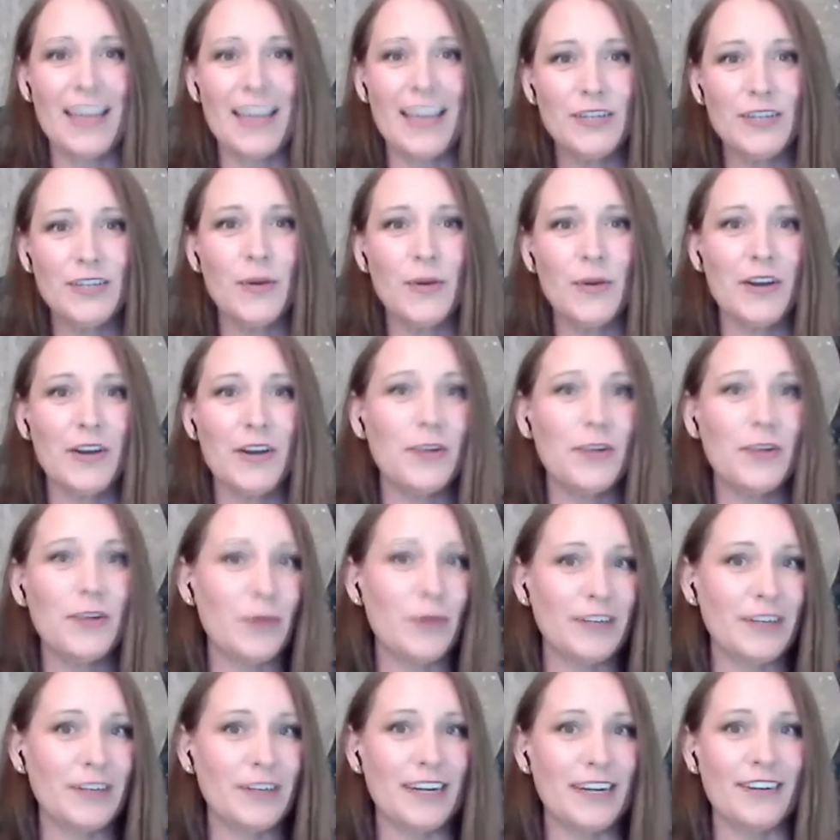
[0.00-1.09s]
and to our
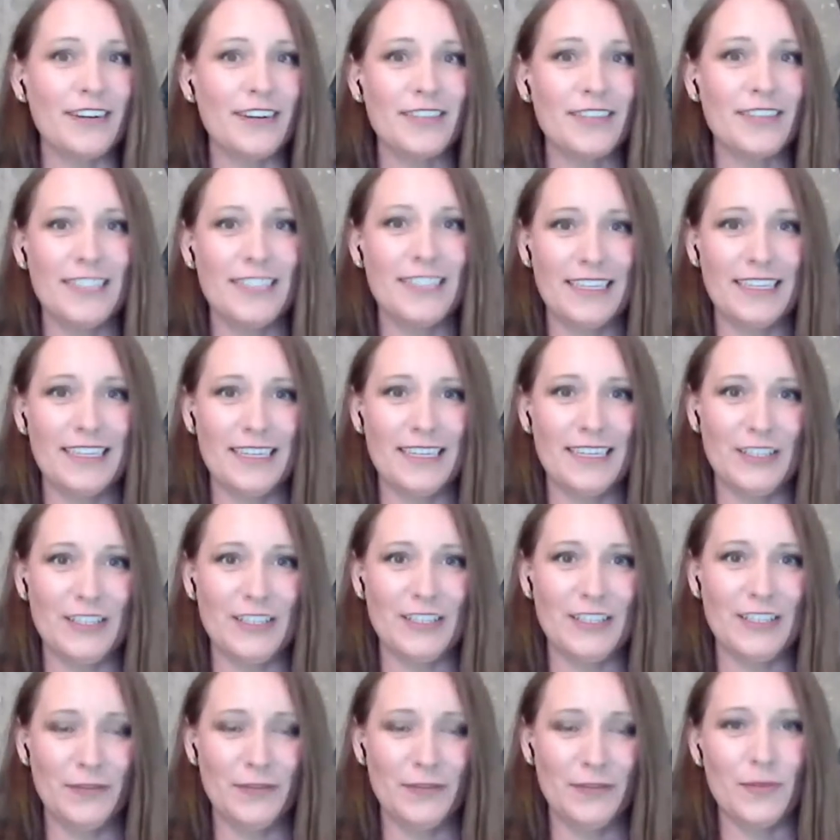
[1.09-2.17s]
coordinator, Celia
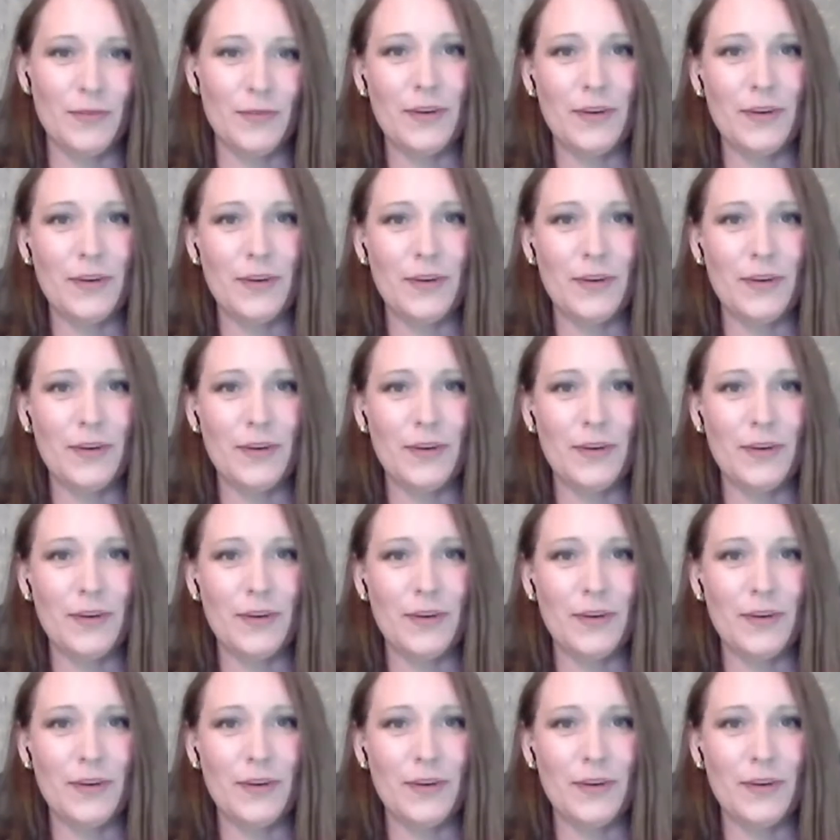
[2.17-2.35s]
Dew,